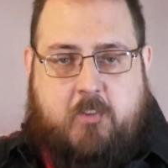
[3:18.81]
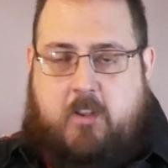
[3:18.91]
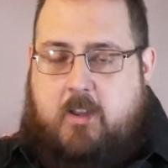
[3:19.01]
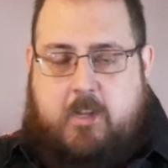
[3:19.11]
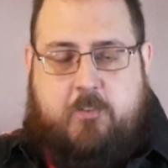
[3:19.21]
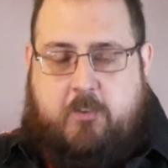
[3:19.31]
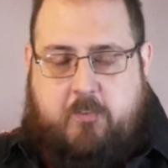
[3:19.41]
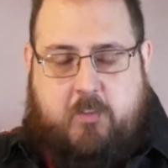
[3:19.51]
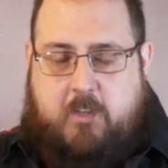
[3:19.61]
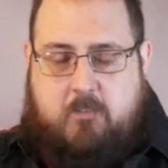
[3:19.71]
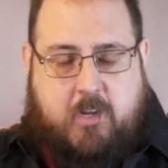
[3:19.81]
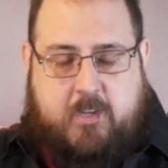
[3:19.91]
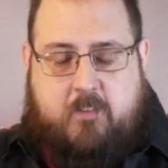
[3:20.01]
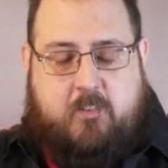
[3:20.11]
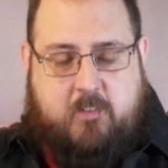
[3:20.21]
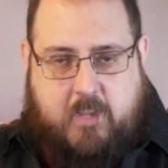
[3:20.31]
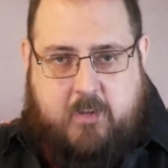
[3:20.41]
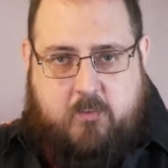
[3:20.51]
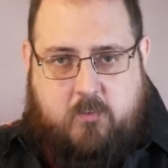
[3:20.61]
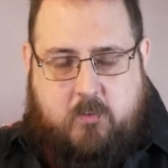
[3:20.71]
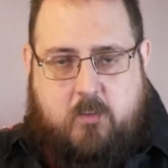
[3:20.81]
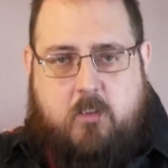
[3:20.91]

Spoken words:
is that not just the United States,